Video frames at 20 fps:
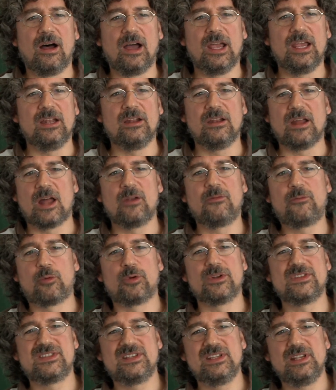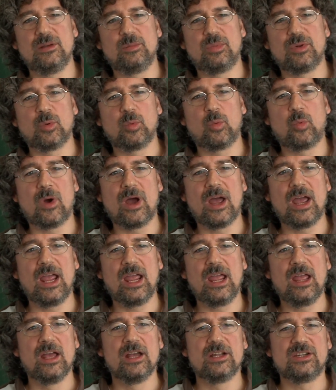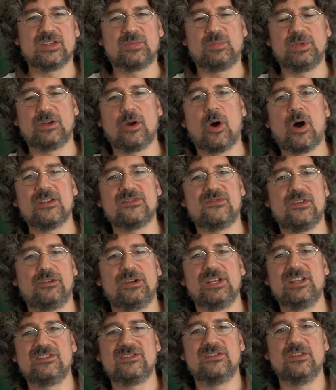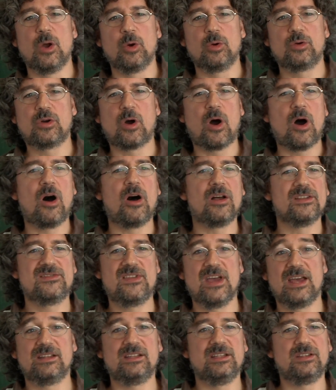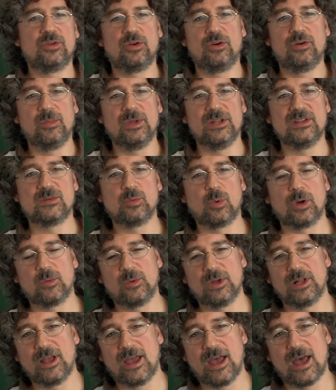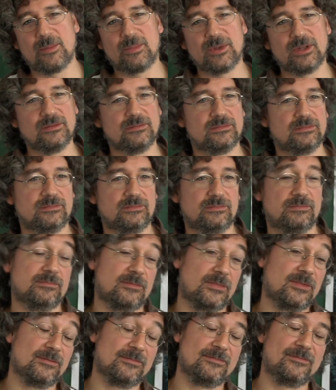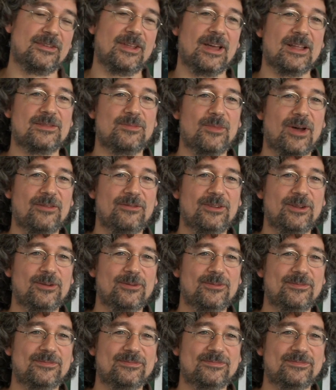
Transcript: in an unforeseeable way just because there is no cause that determines what will happen. That's my view.